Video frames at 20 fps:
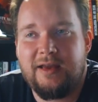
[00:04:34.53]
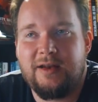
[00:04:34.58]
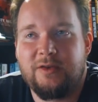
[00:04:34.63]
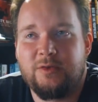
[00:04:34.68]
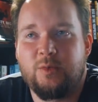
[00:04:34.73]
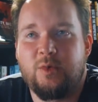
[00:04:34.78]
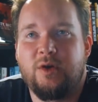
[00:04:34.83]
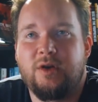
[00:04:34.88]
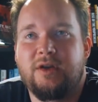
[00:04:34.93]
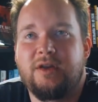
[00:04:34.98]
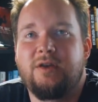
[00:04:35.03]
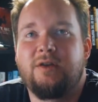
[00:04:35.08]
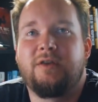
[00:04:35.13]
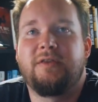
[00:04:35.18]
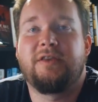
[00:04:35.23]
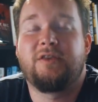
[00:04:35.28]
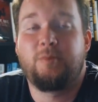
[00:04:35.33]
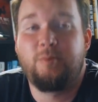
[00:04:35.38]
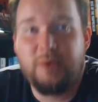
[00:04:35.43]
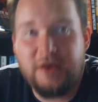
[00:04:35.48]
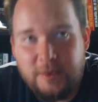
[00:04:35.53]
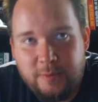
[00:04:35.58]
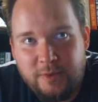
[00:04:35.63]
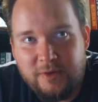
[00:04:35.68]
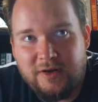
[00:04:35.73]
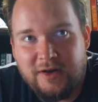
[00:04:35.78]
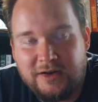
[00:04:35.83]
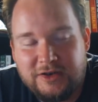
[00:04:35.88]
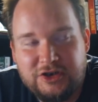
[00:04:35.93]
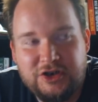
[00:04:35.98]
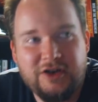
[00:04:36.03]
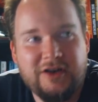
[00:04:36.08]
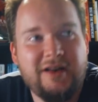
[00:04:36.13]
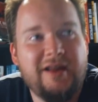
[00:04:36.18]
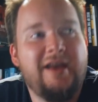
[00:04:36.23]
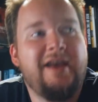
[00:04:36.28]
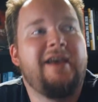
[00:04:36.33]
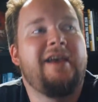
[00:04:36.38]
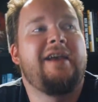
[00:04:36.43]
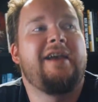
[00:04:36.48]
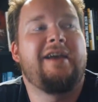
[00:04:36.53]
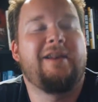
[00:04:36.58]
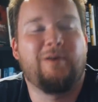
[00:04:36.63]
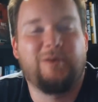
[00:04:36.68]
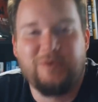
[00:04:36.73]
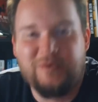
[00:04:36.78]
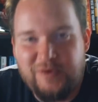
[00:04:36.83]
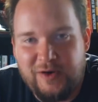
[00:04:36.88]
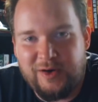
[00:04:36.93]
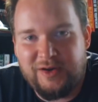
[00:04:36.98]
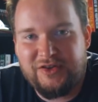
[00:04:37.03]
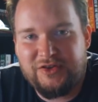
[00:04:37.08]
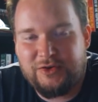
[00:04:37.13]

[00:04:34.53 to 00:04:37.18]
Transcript: and I was working on this big production, and I was very